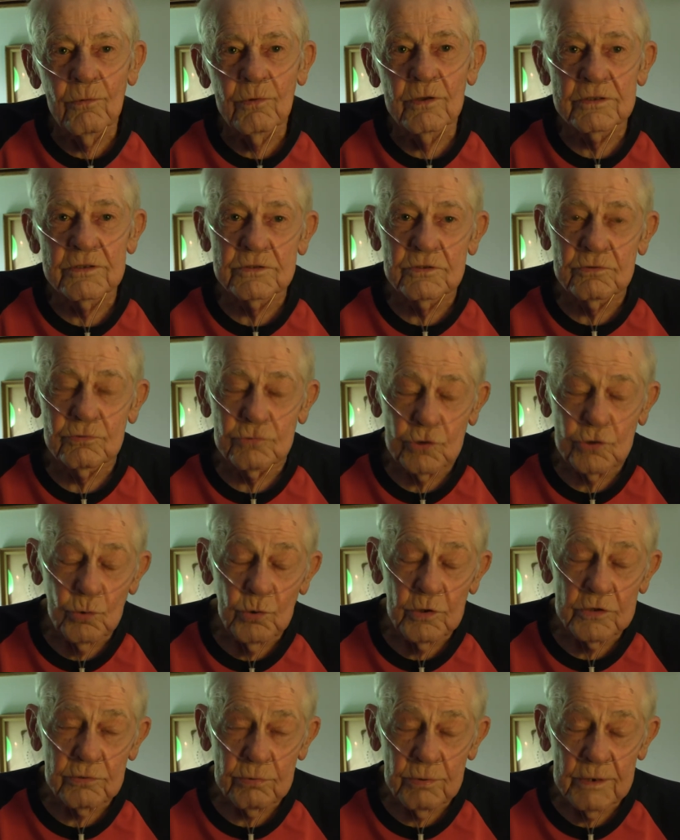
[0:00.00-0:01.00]
with two
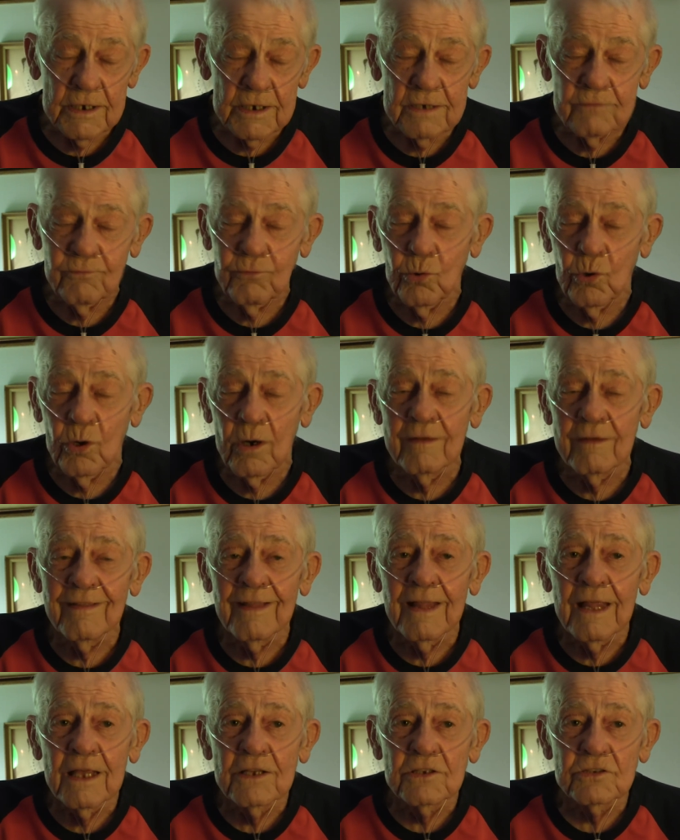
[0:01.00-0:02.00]
or three, four
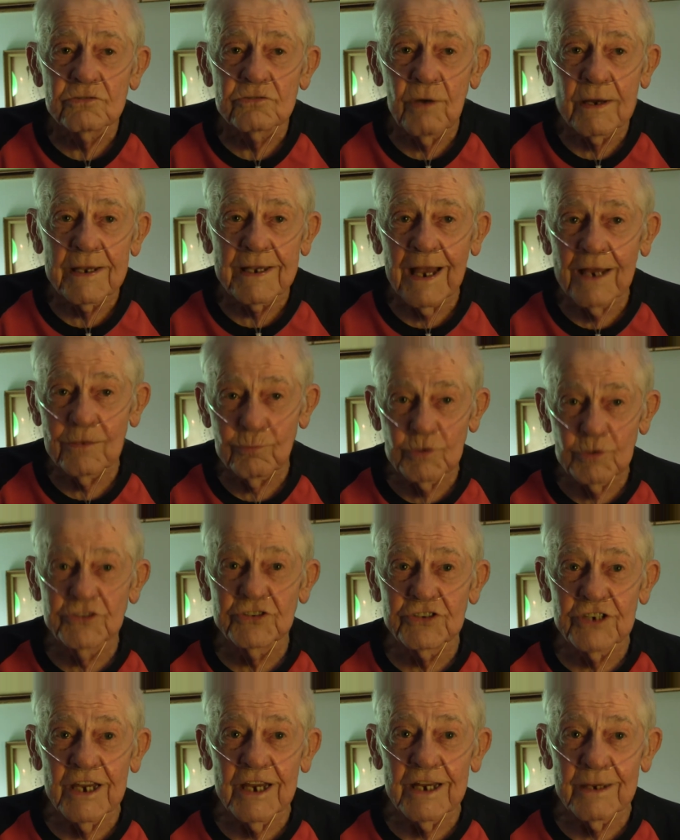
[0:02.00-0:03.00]
straight guys. We
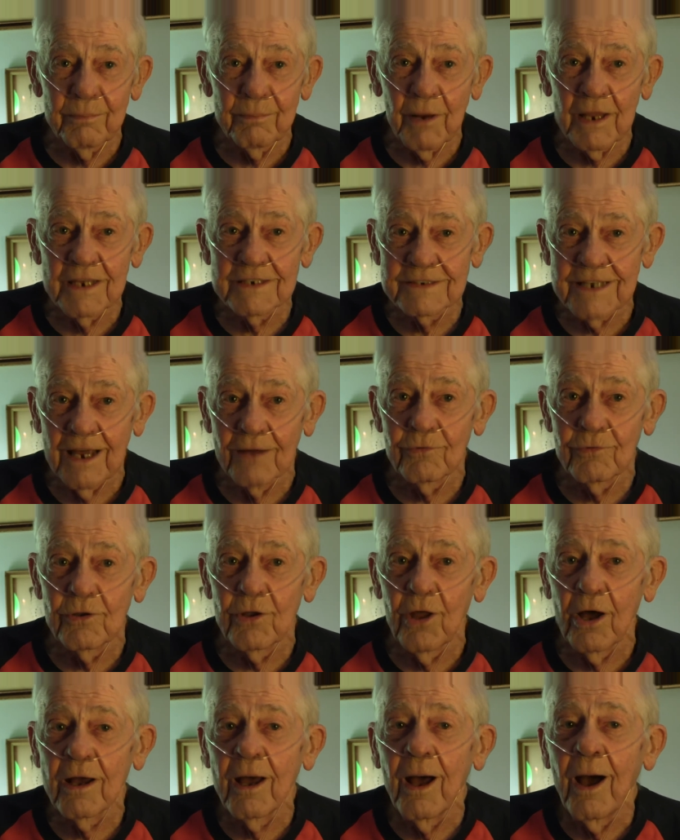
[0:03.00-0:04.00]
shared a place out in
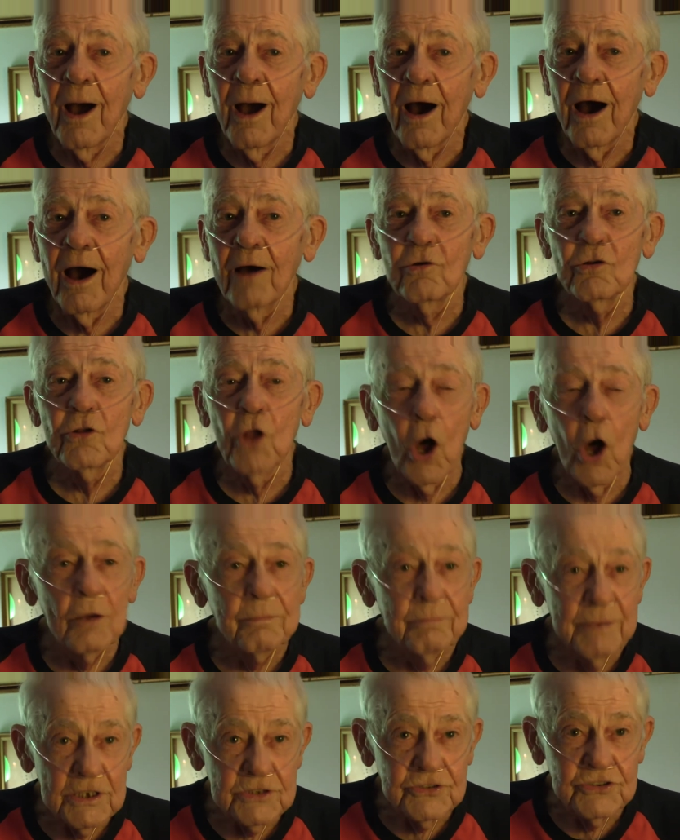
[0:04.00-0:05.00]
Long, out
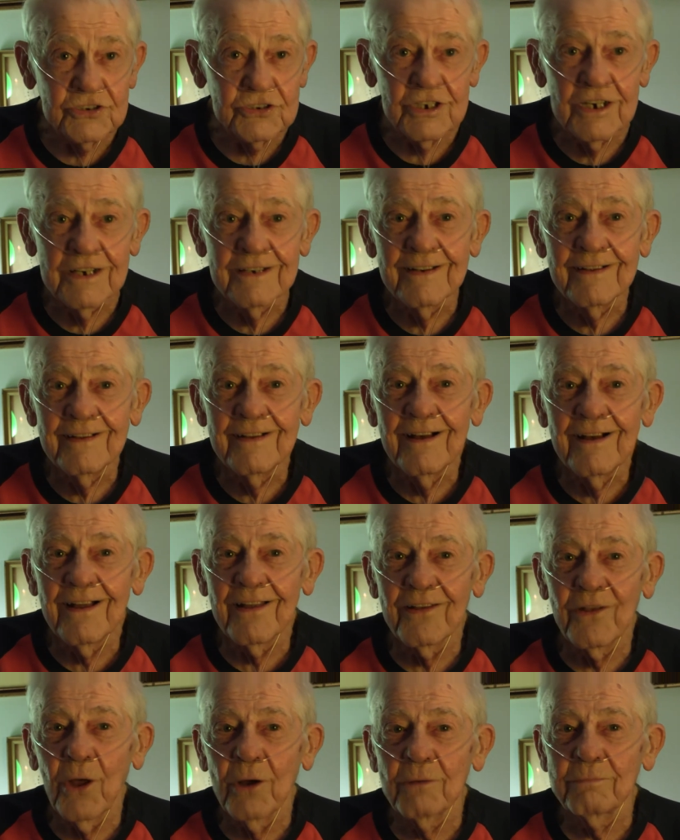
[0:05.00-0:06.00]
Long Beach,
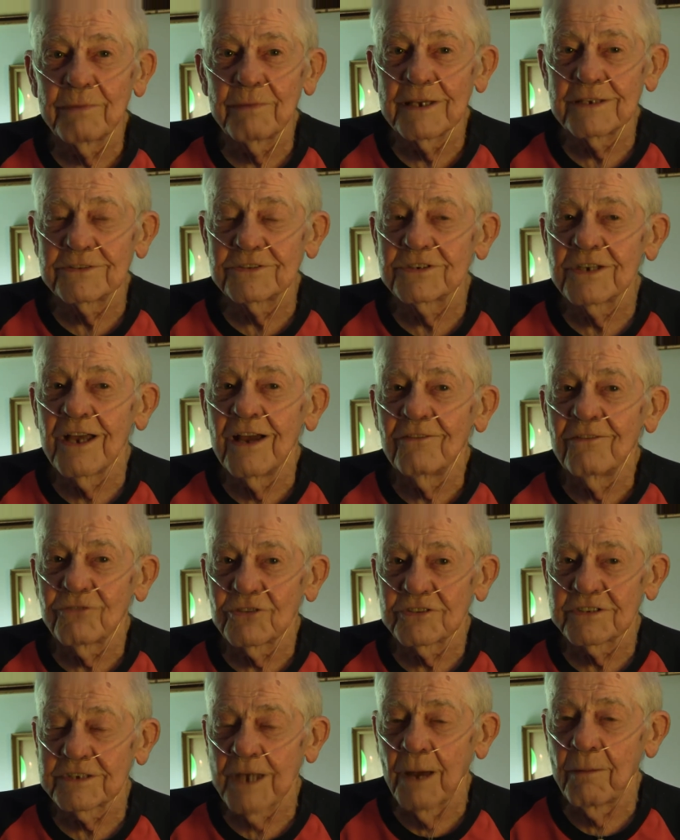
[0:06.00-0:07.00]
on Long Beach
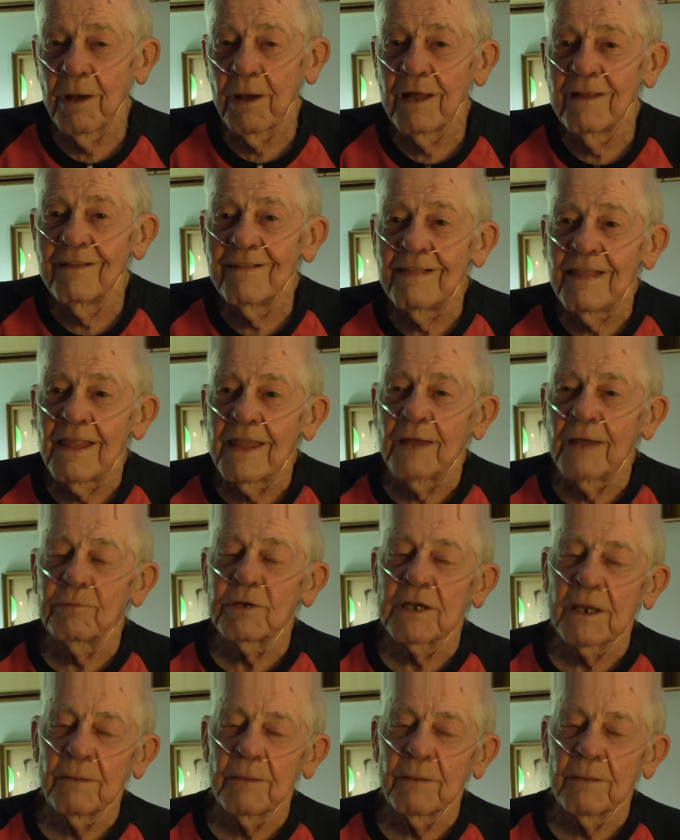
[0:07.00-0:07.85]
for summer. Then we